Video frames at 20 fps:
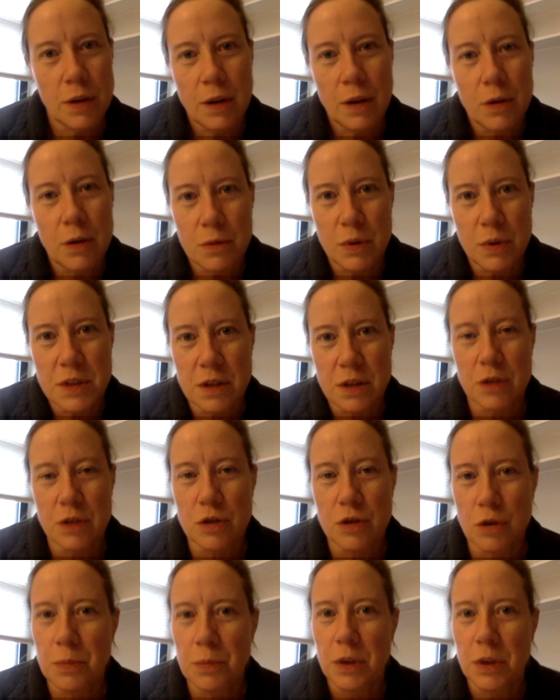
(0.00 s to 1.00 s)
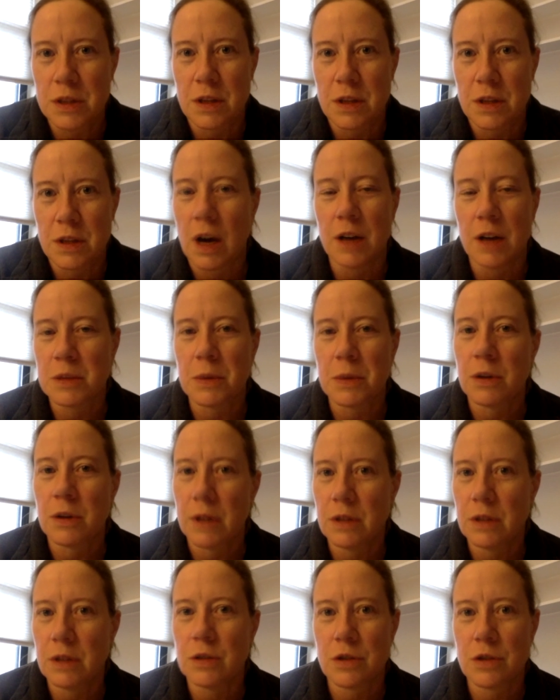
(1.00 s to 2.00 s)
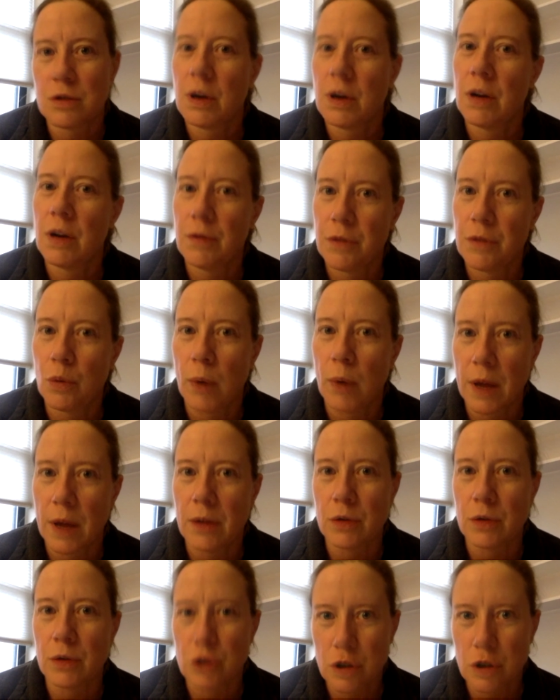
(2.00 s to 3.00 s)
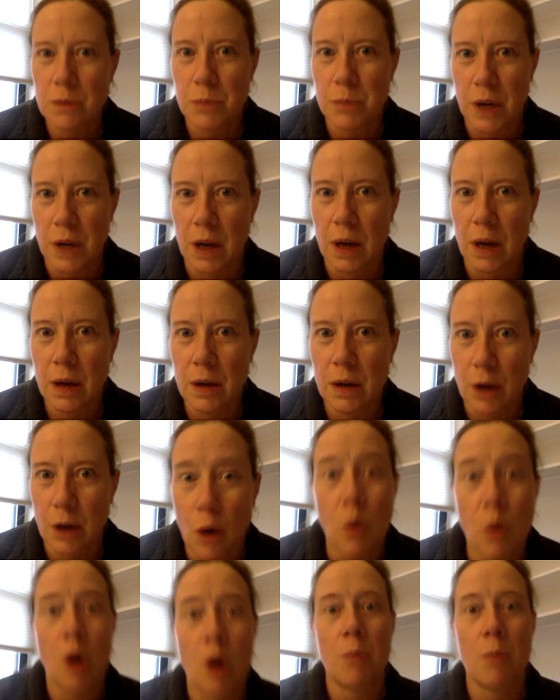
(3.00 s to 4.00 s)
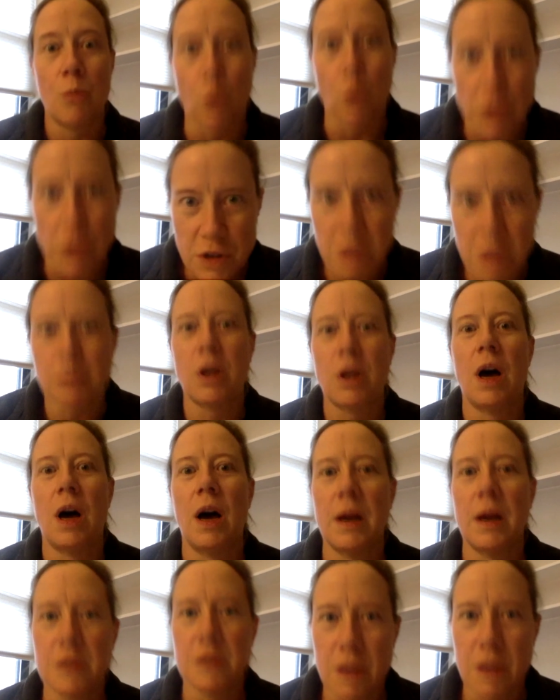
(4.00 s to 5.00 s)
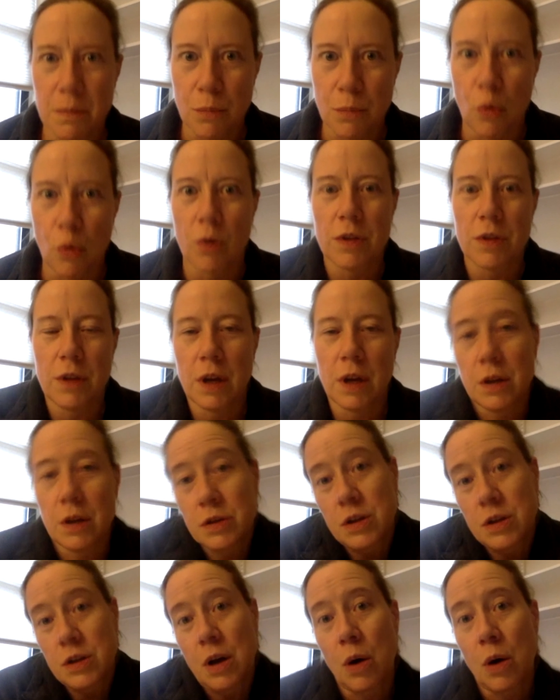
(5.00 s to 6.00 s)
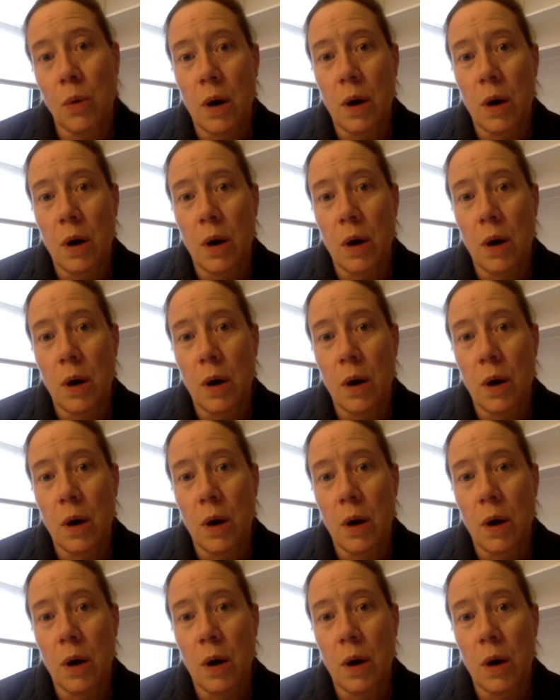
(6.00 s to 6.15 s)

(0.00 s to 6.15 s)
There wasn't a surplus in the hospital industry of the way there should be, you know, more supplies and more things. So